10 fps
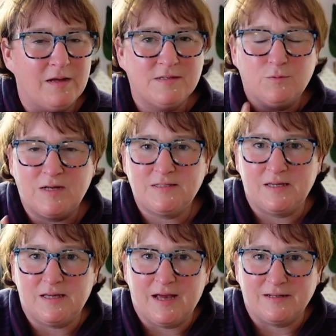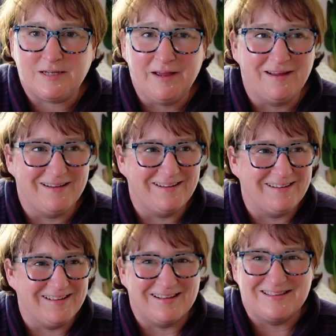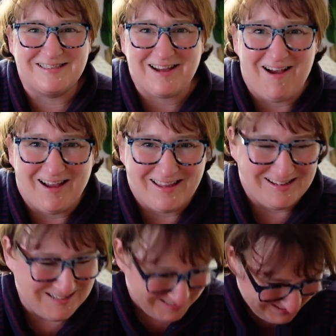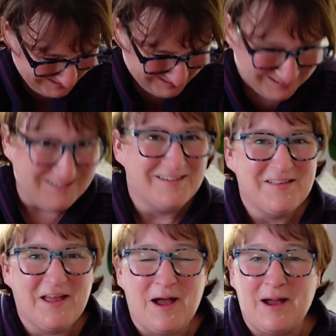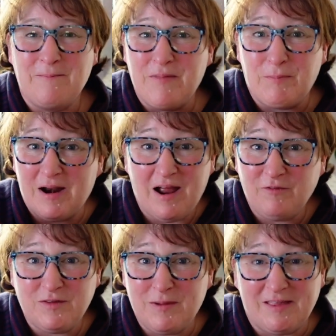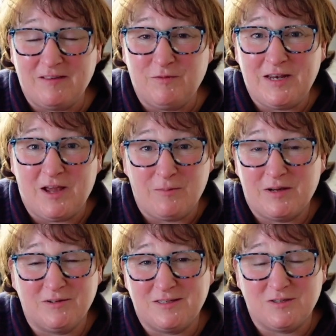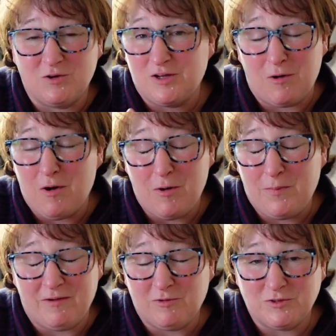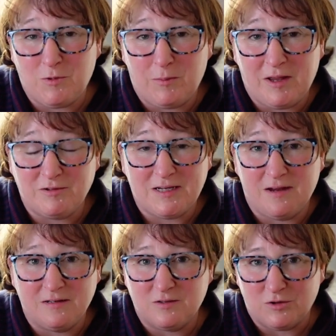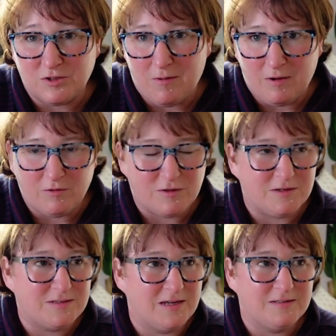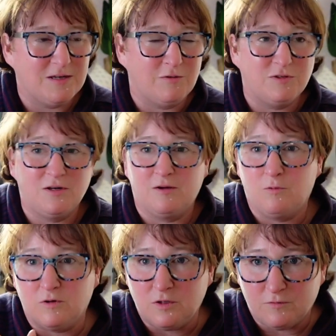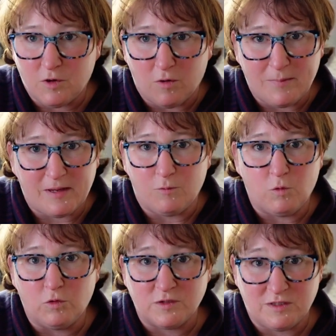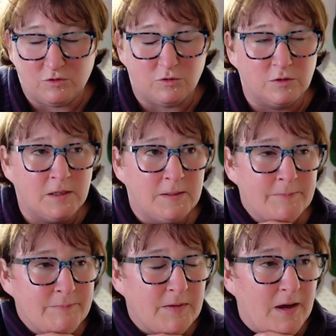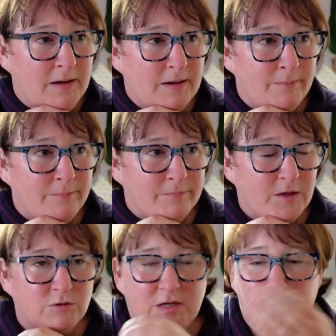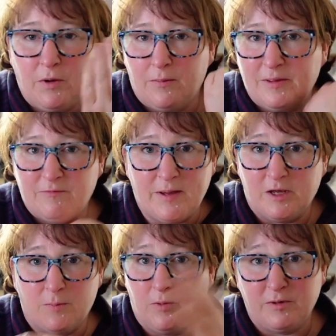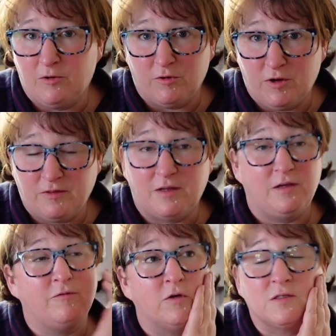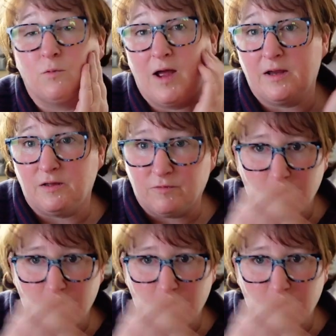sweaty and tired. But I have to make this video because it's got to go up, I've got to upload it and it's got to go out on Thursday. So do you know what, you've got me, warts and all. Usually I put a bit of makeup on, but you've got nothing. You've got sweat,